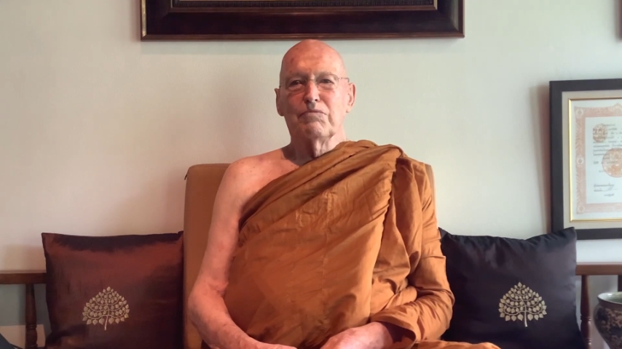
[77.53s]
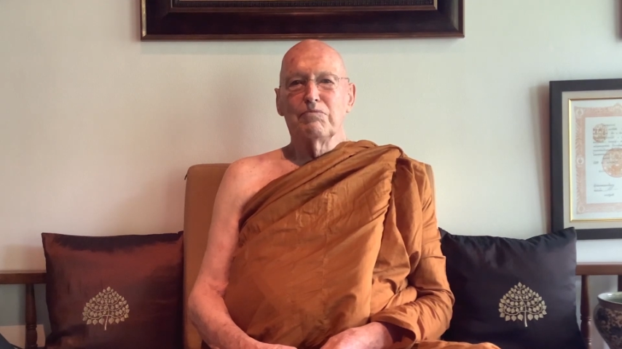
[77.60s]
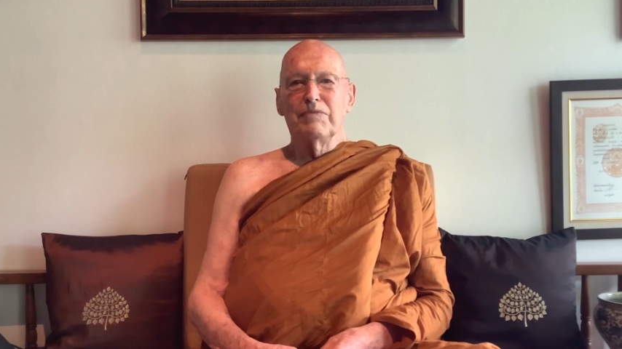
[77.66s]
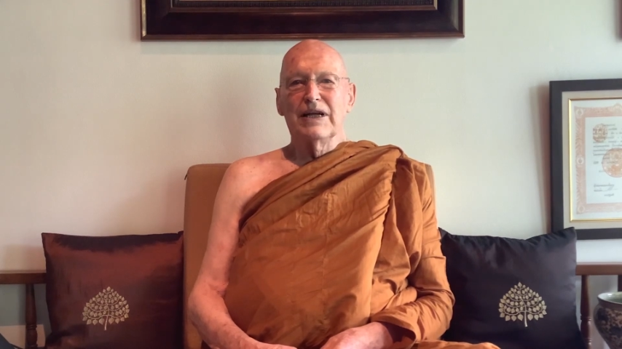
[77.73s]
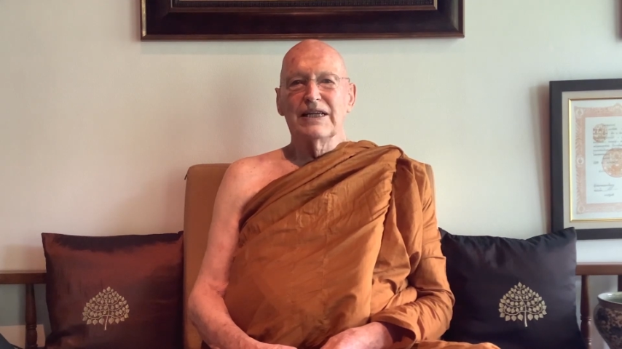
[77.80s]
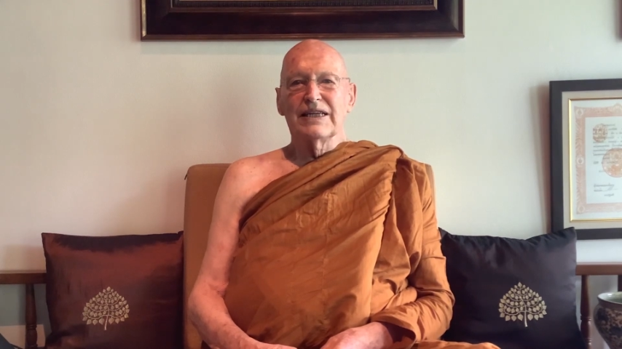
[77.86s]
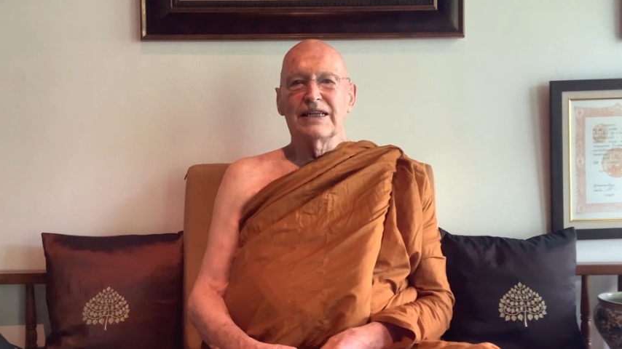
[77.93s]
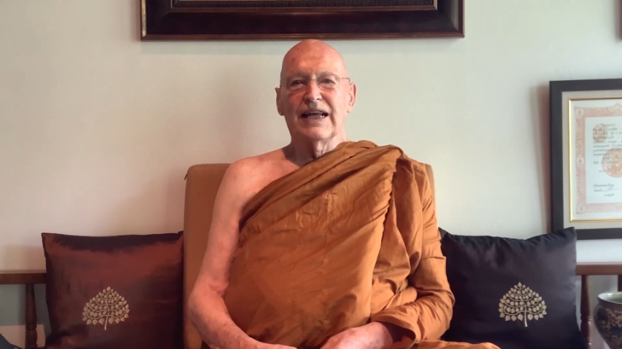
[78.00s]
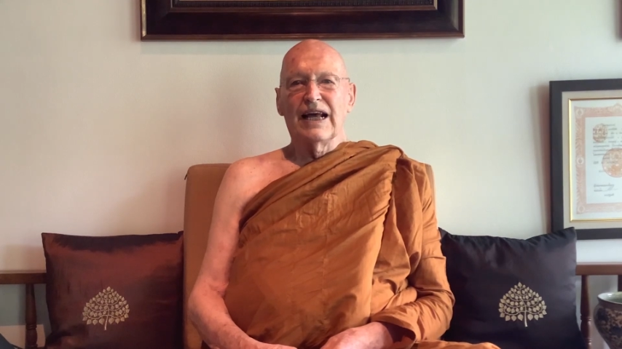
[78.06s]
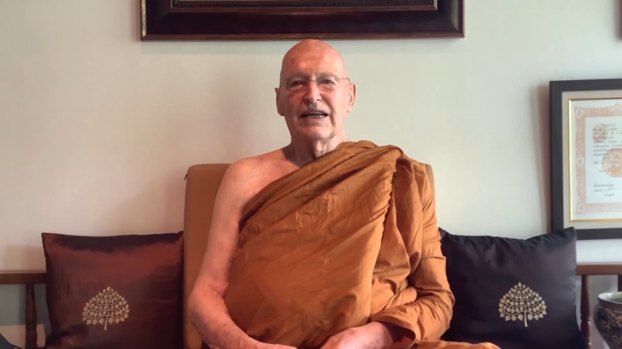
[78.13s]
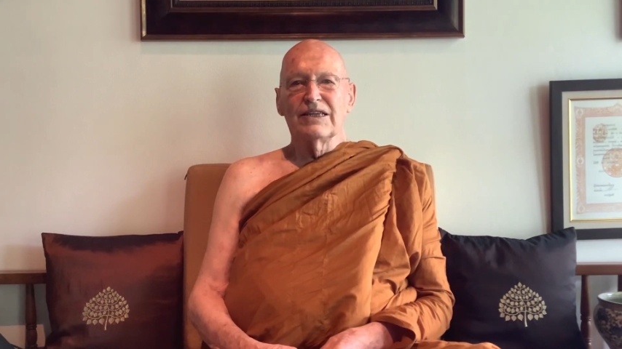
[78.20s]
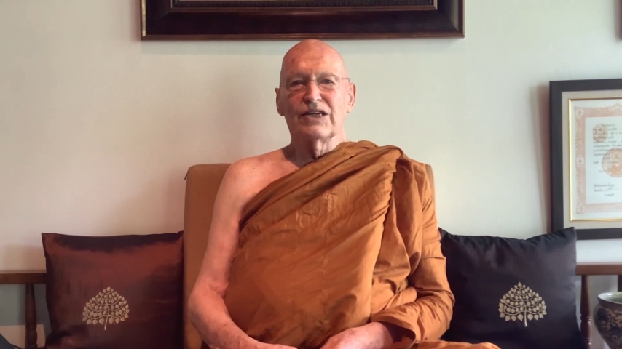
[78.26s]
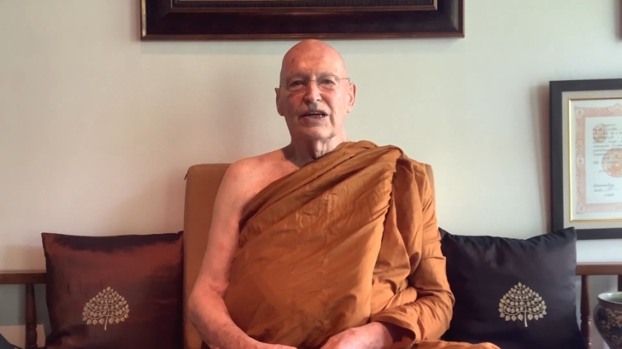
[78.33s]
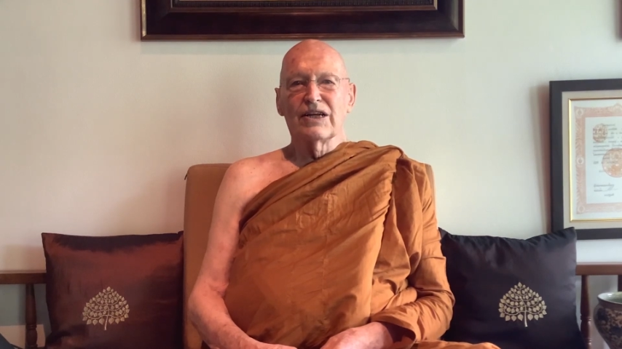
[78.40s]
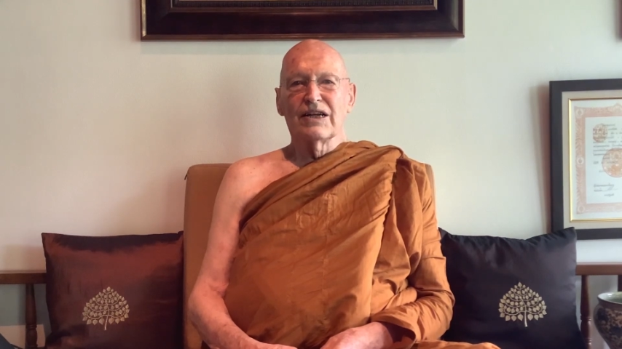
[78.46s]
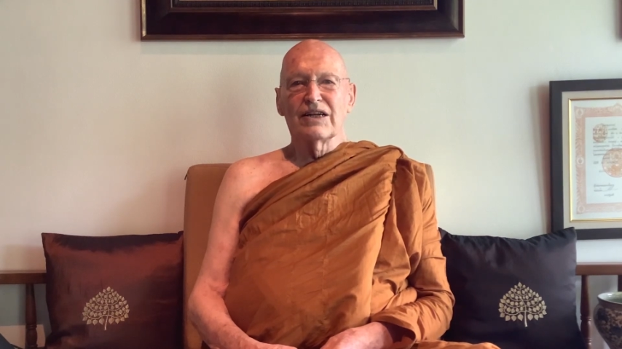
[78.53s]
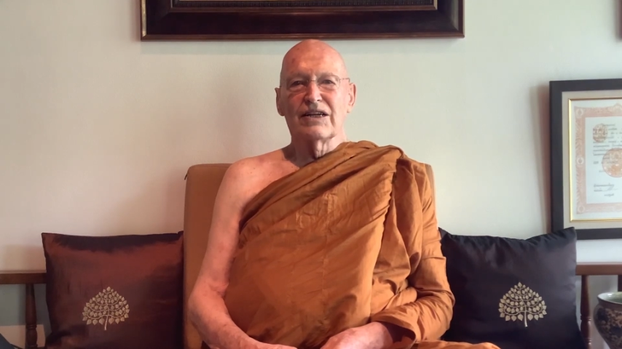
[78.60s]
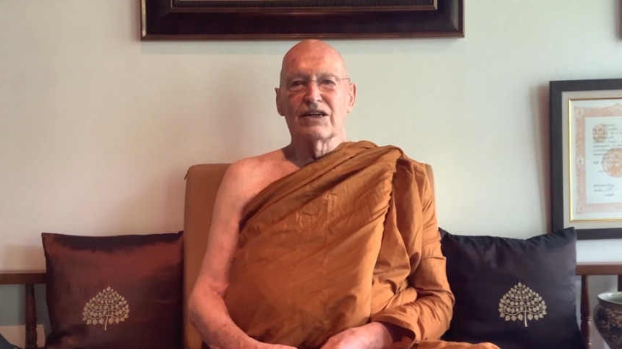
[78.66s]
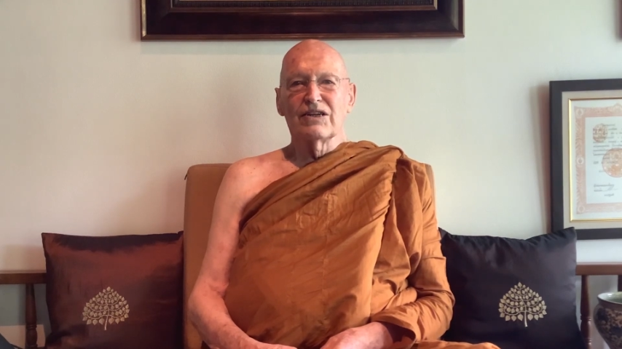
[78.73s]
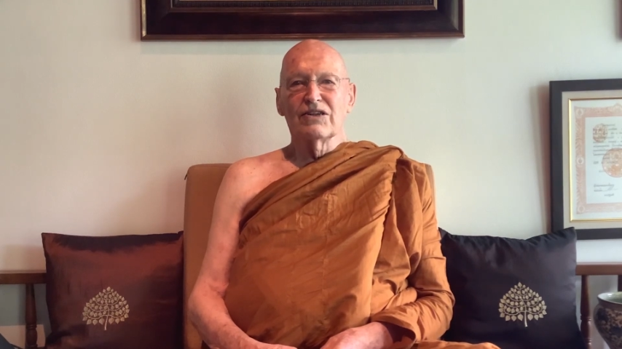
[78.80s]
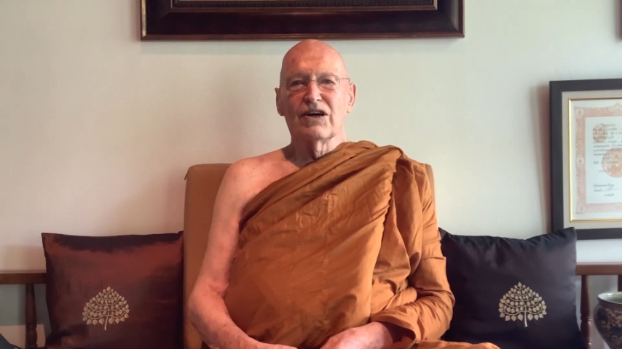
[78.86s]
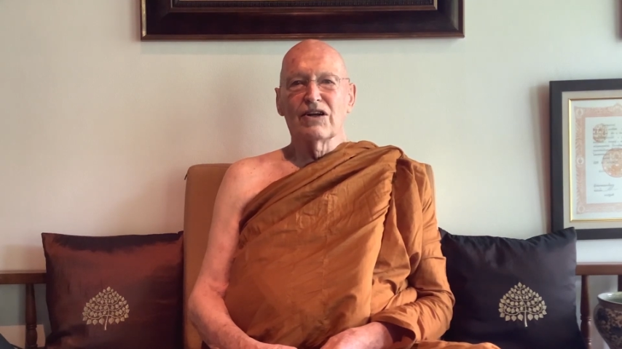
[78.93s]

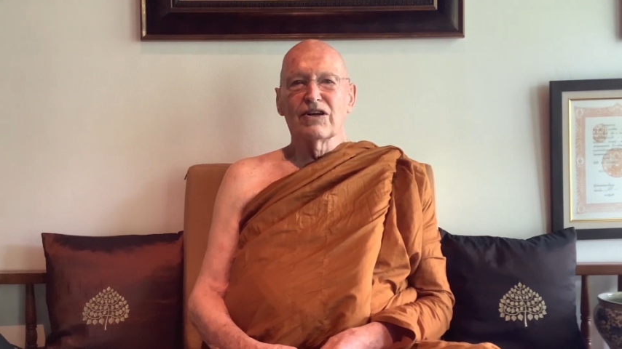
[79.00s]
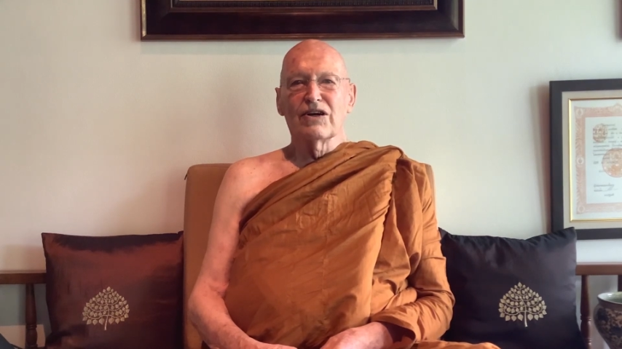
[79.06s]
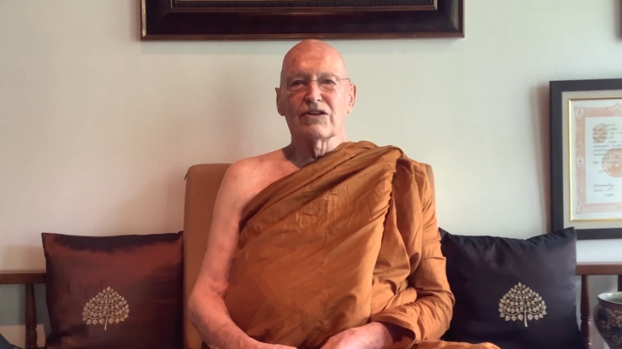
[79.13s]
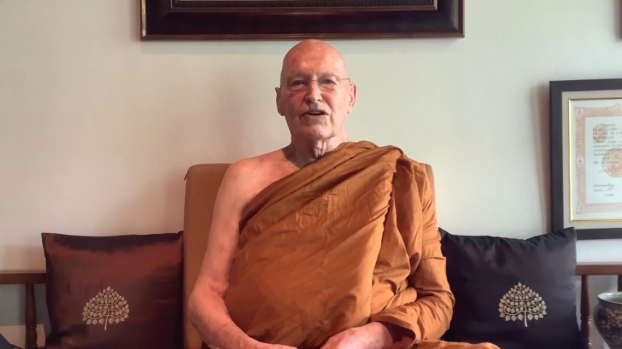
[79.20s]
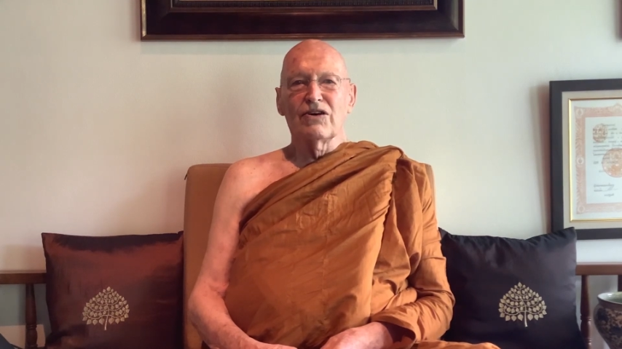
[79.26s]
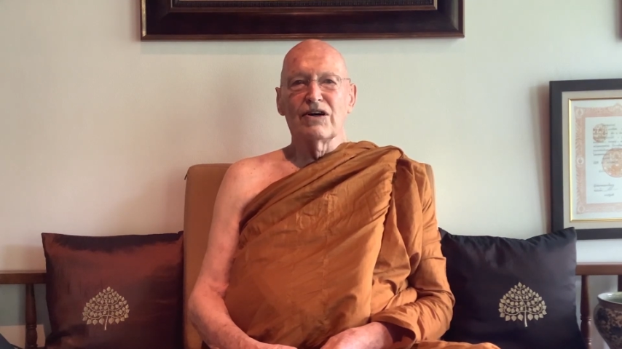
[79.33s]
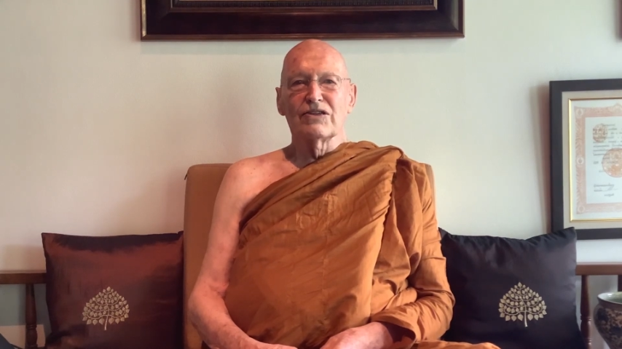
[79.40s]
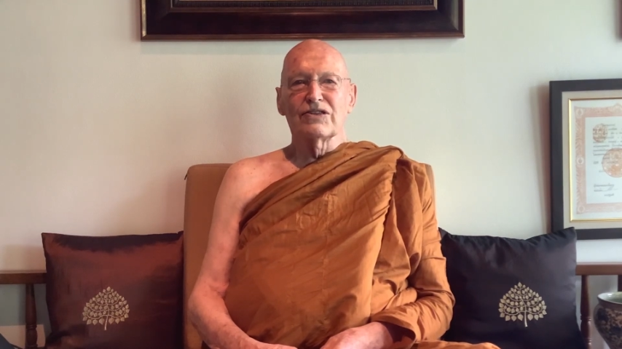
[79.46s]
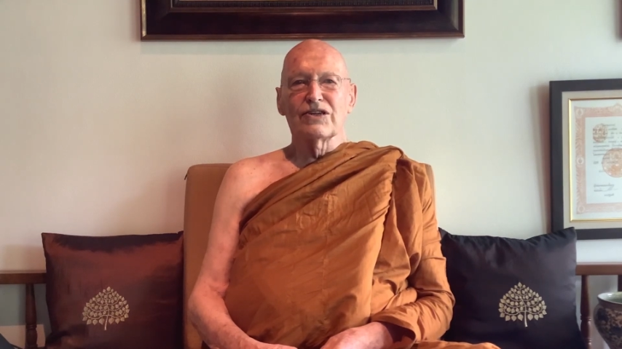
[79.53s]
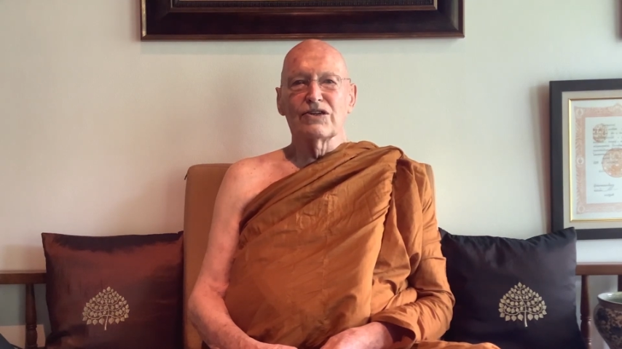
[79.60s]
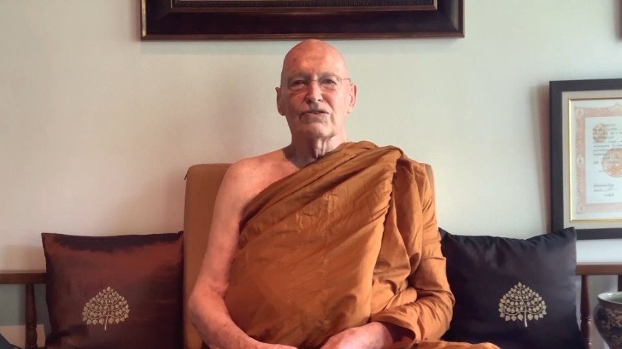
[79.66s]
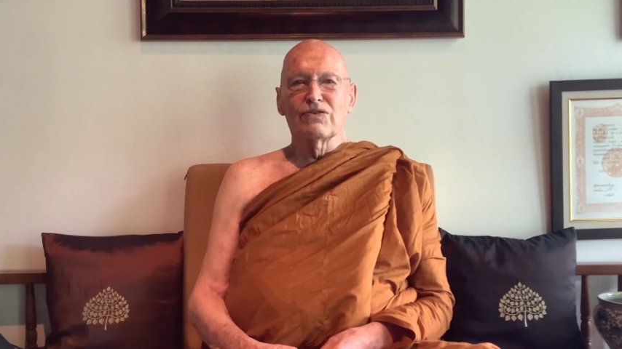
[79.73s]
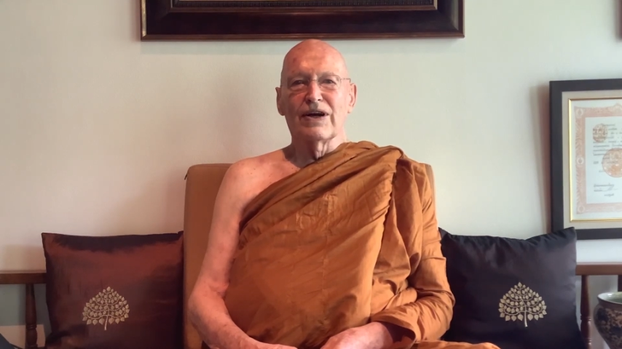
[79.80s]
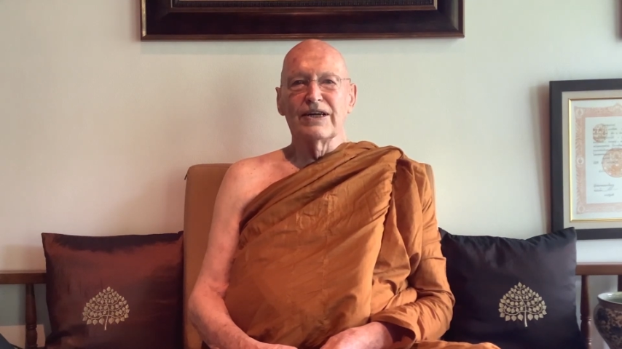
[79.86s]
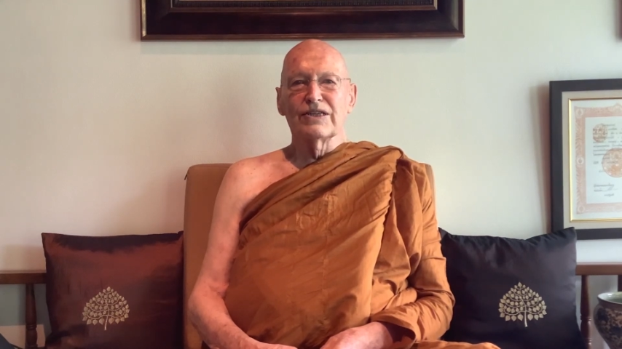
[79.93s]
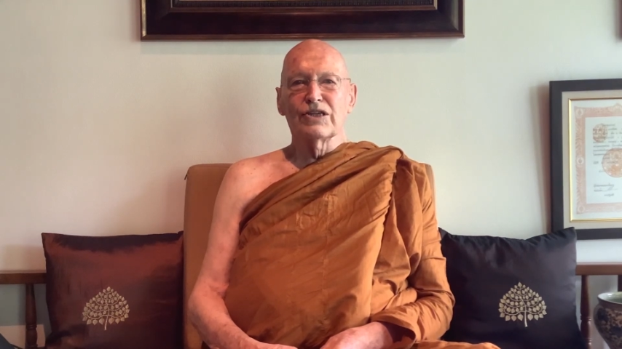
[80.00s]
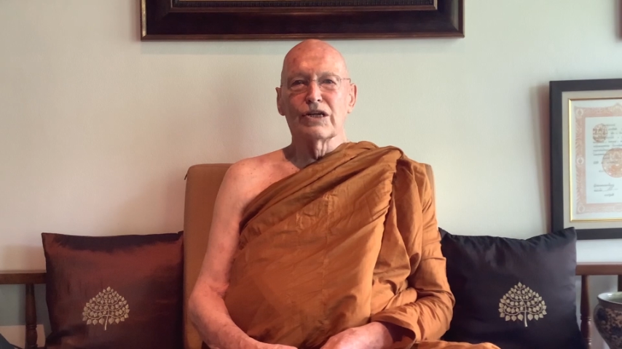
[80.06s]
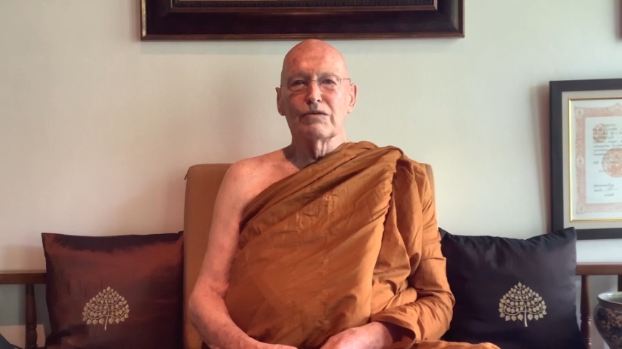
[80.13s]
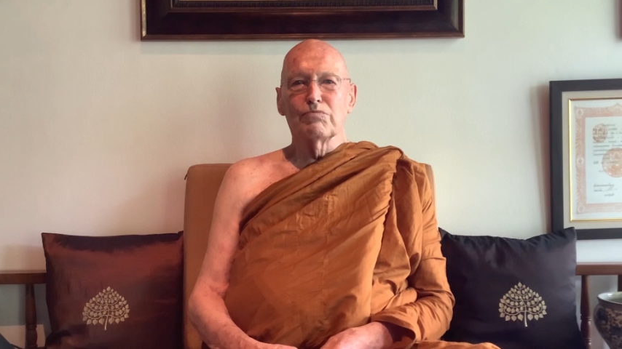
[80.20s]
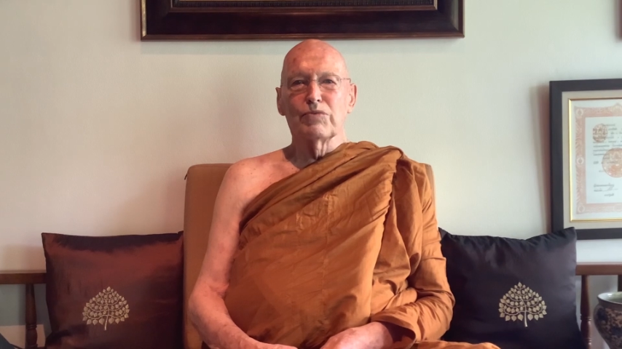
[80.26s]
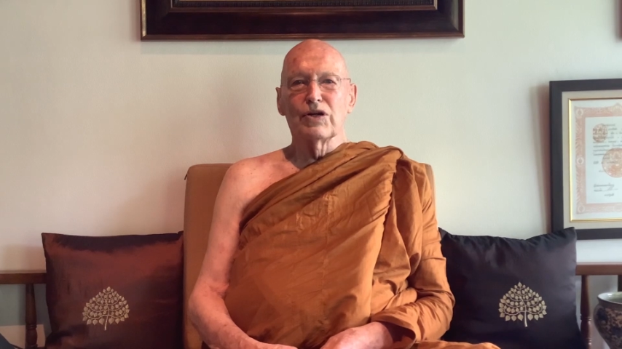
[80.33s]
meditation, not on concentration,